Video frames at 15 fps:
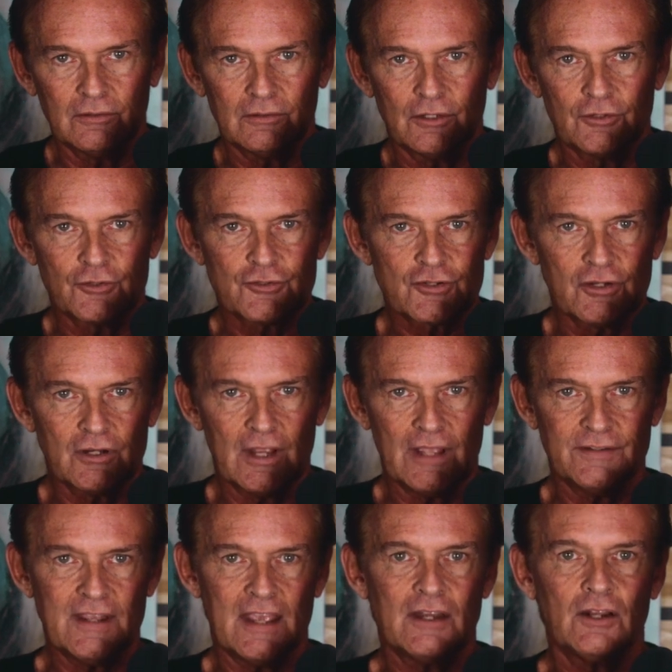literature
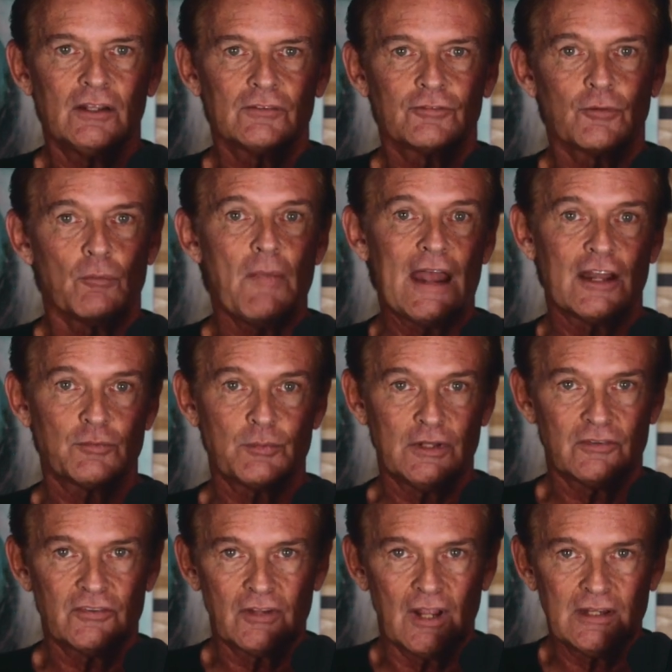and data from
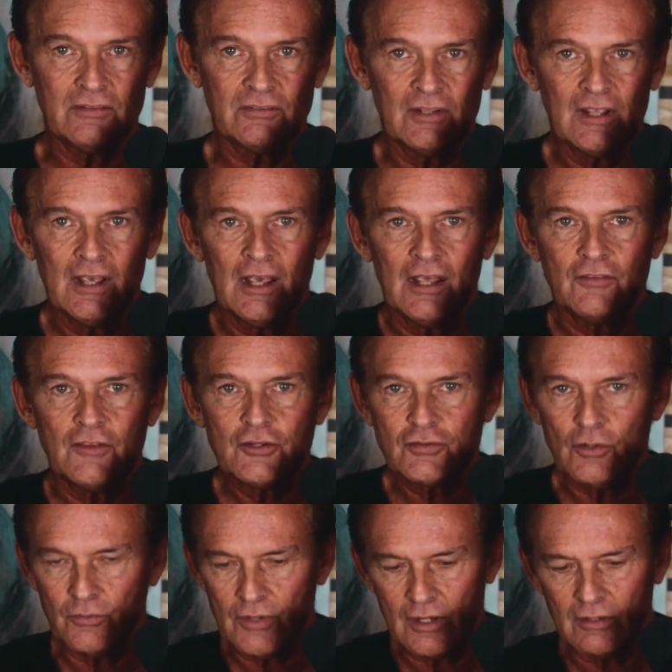management studies, they
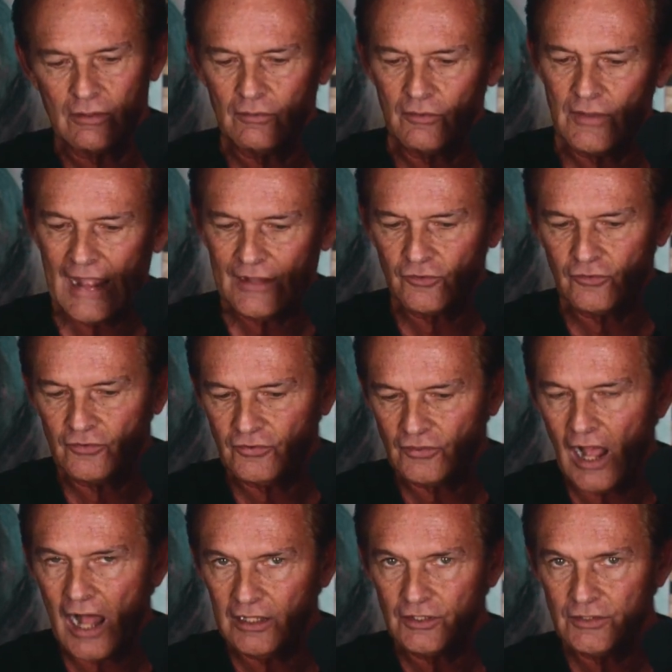show that
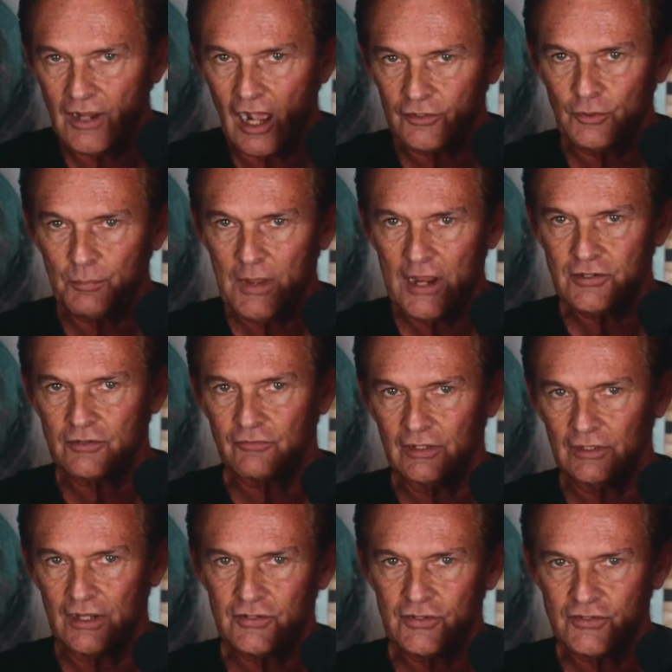solid doctor-patient
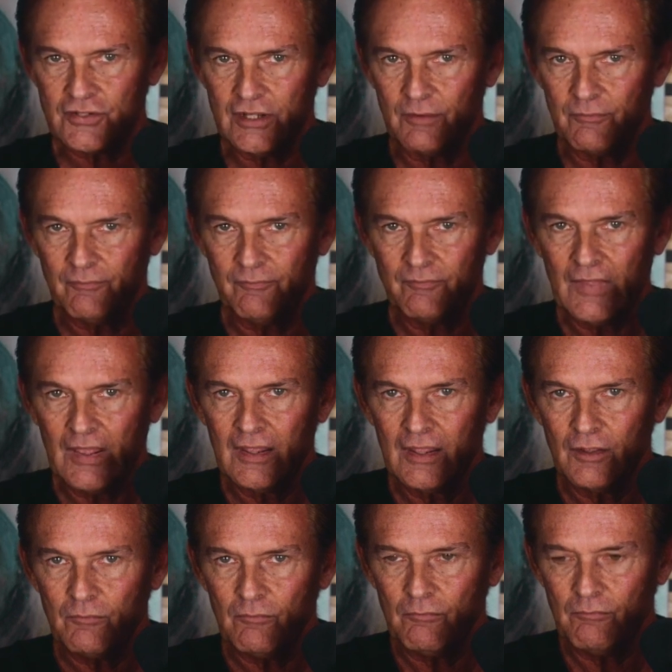relationship
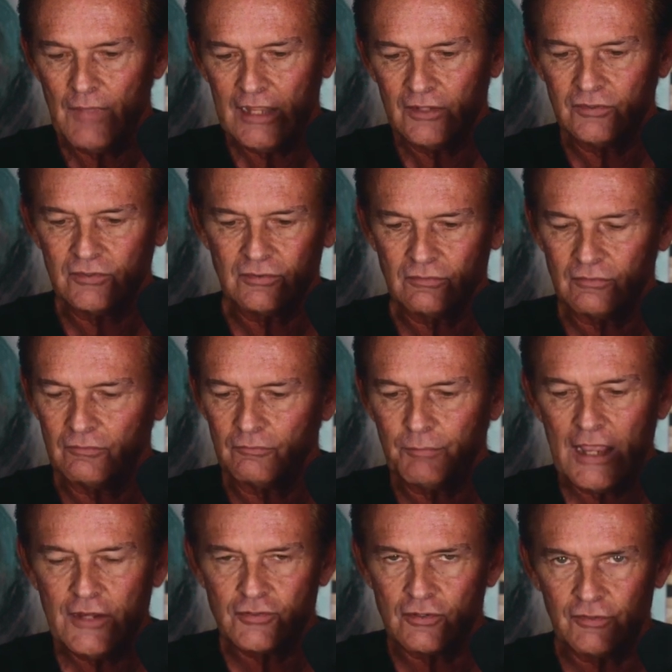makes
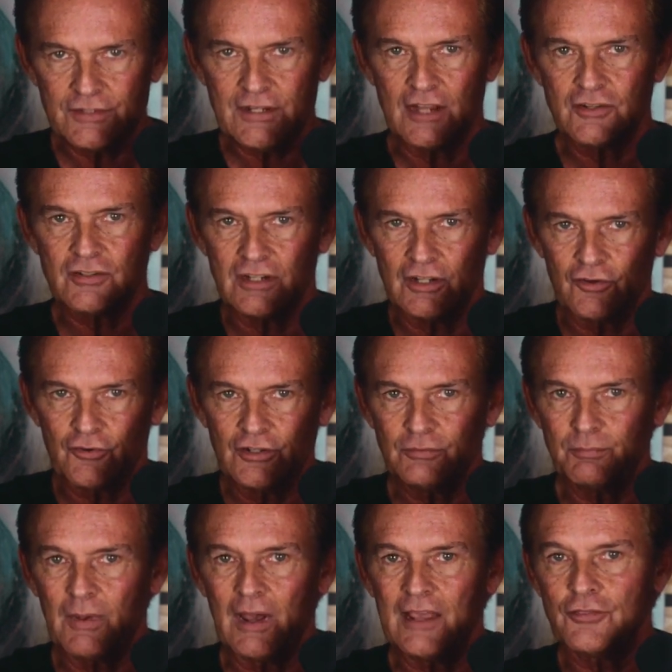patient retention increase
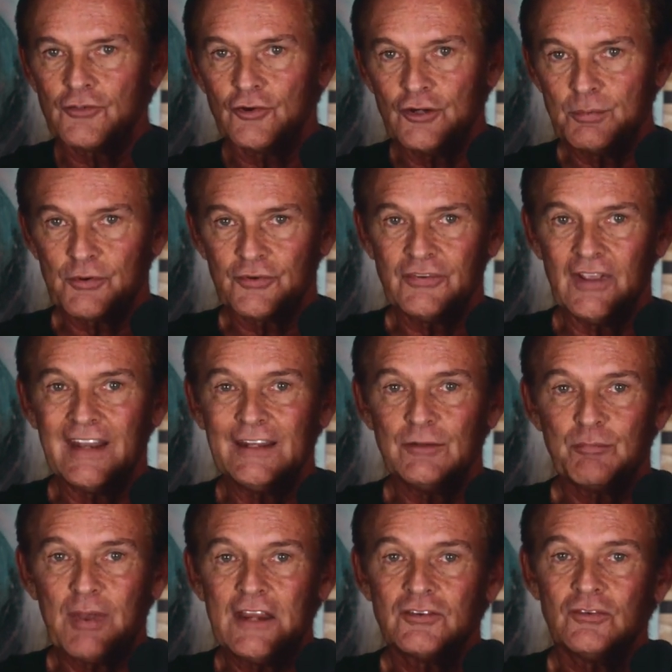by 30%, and
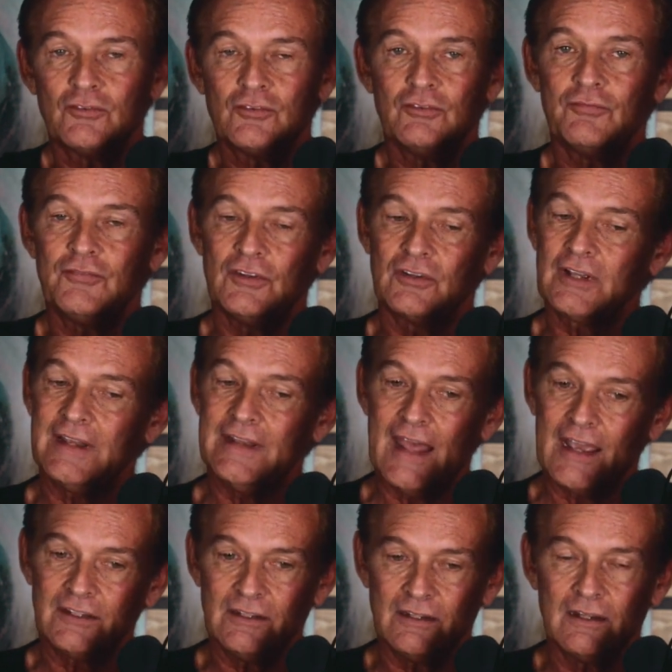patients who feel
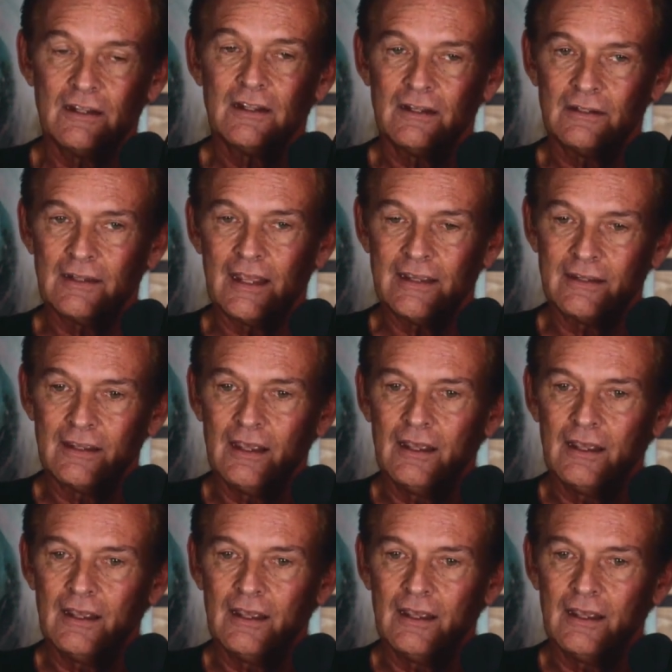connected, like,